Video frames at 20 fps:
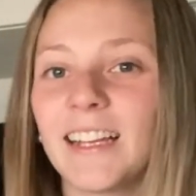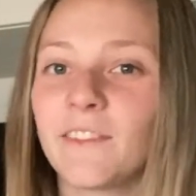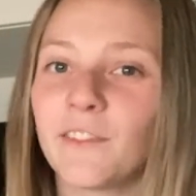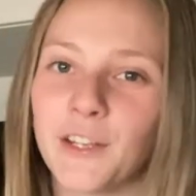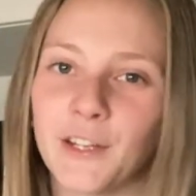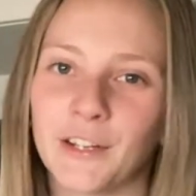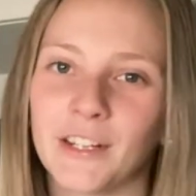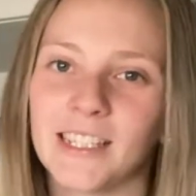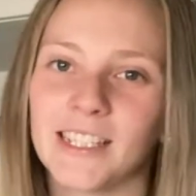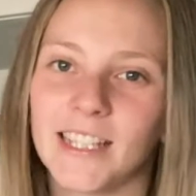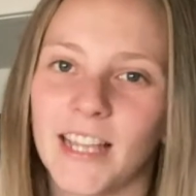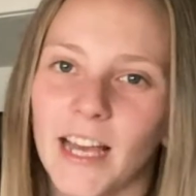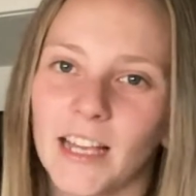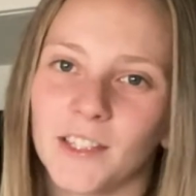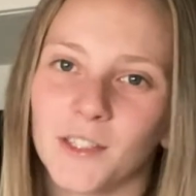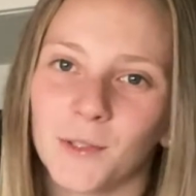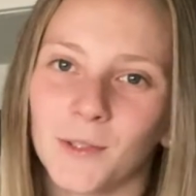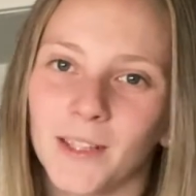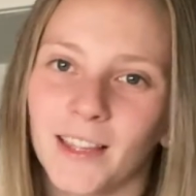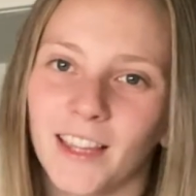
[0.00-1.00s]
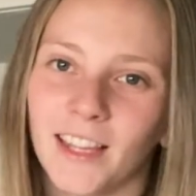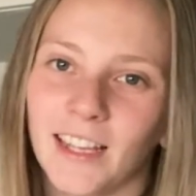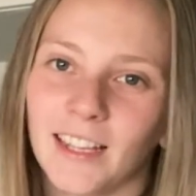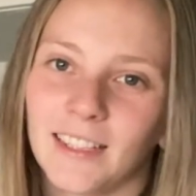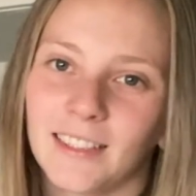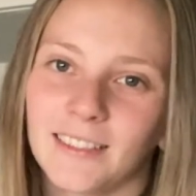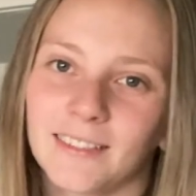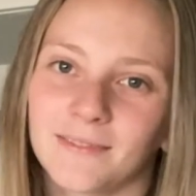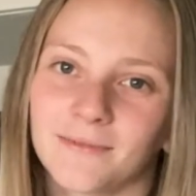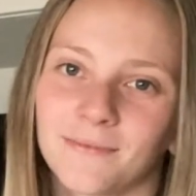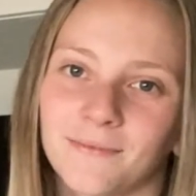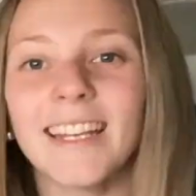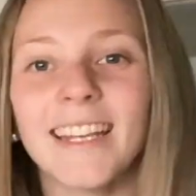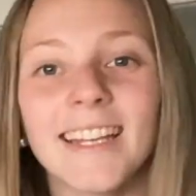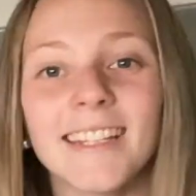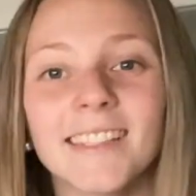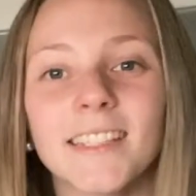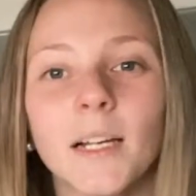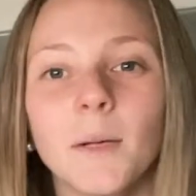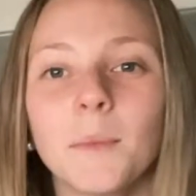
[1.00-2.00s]
if you're into that sort of thing.
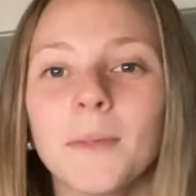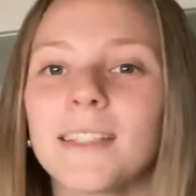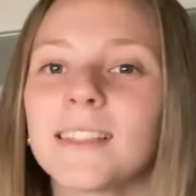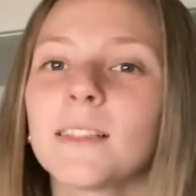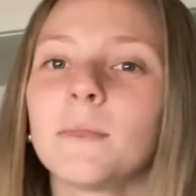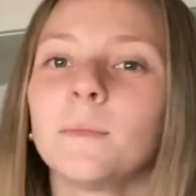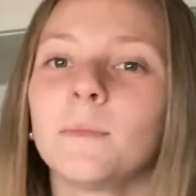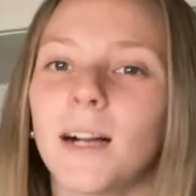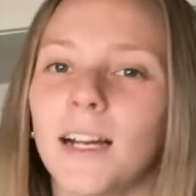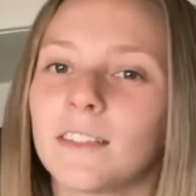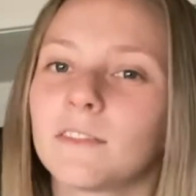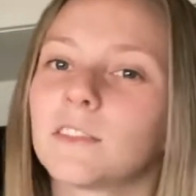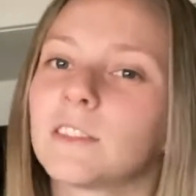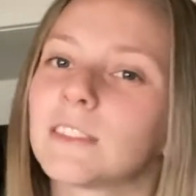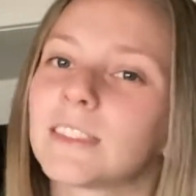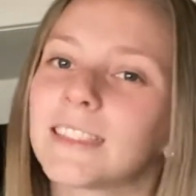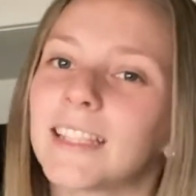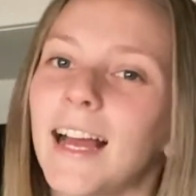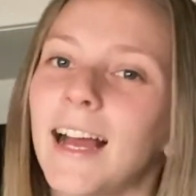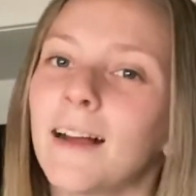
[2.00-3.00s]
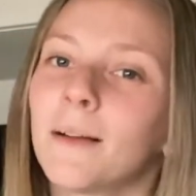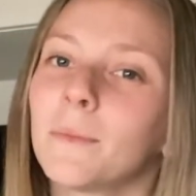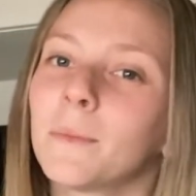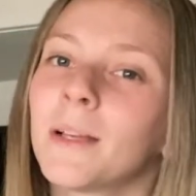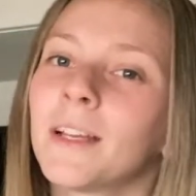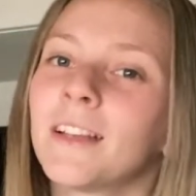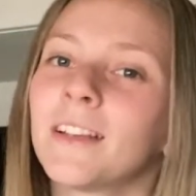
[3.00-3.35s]
Next up is a mindfulness app.